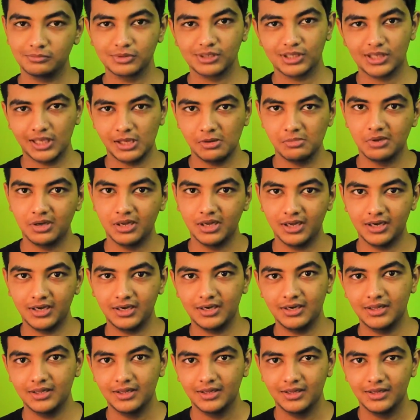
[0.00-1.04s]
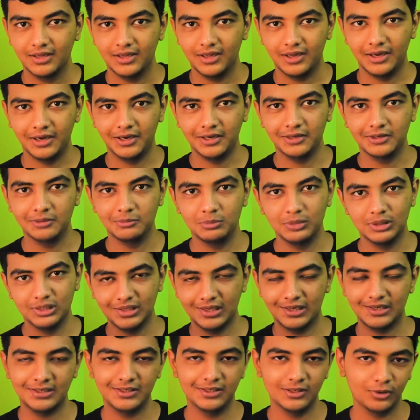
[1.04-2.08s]
came ahead and mini
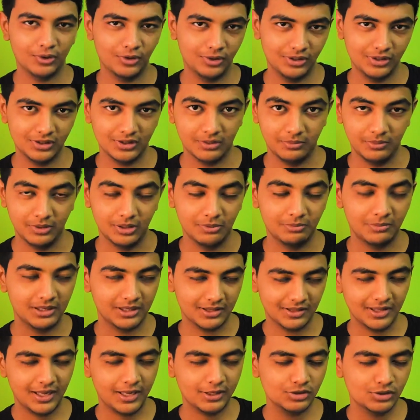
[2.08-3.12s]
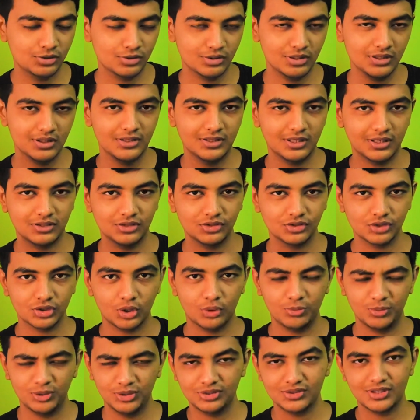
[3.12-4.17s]
LED got disappeared. But it's nice to see that the
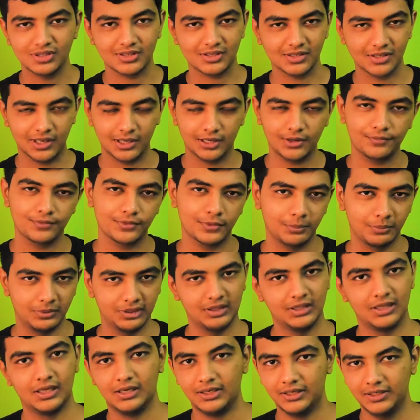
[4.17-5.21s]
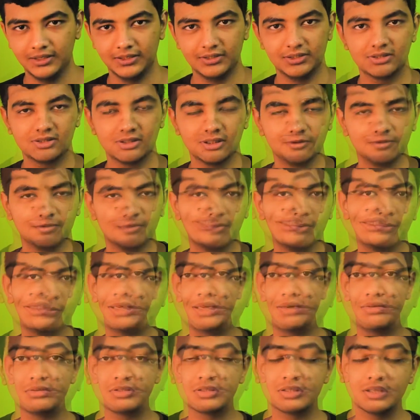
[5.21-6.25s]
Xiaomi is taking care of the mini LED stuff. Realme
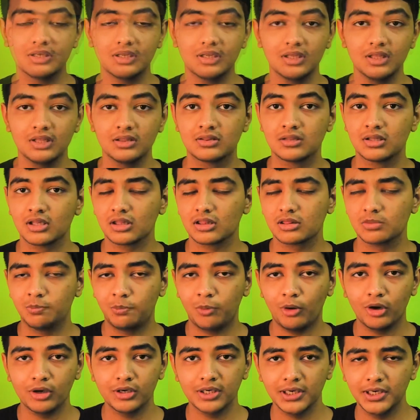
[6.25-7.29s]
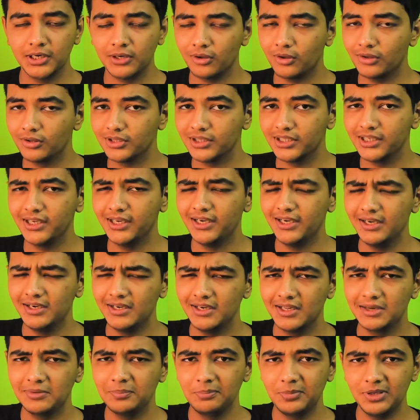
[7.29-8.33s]
11 series spotted on the
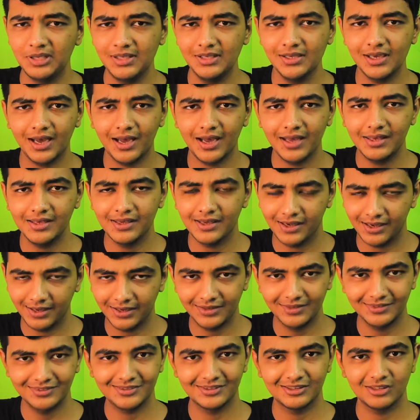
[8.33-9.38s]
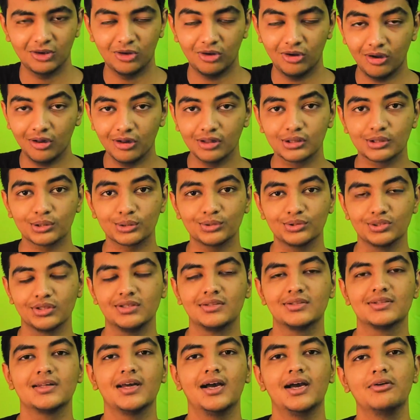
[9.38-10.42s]
Indian BIS. Also,
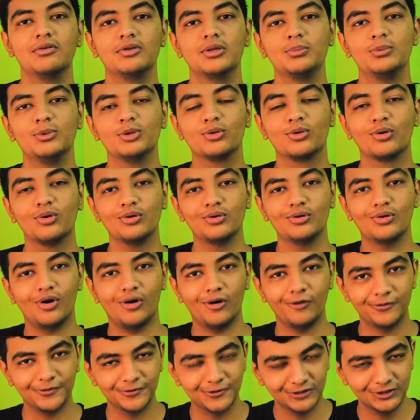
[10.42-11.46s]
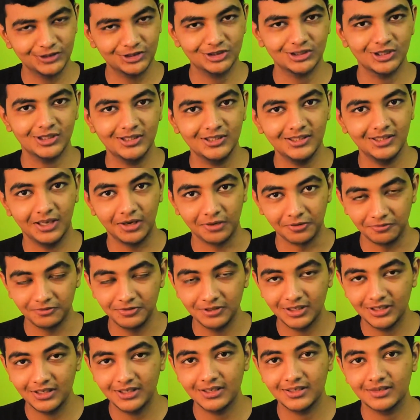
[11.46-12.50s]
this guy will be going officially
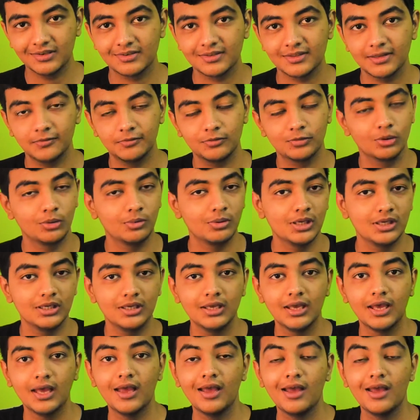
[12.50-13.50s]
unveiling itself globally